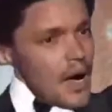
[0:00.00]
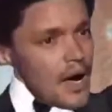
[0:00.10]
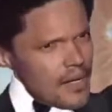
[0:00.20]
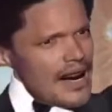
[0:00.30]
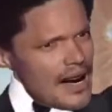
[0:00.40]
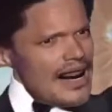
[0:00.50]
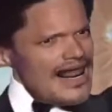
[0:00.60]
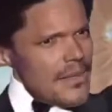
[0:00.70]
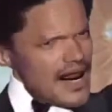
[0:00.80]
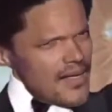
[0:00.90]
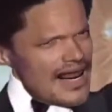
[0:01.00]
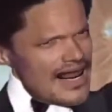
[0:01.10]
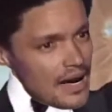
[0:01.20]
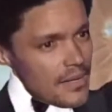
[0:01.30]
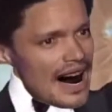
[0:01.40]
Do you realize how much money
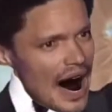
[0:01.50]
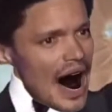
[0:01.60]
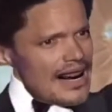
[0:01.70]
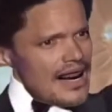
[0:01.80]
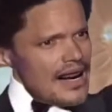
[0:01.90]
this man has?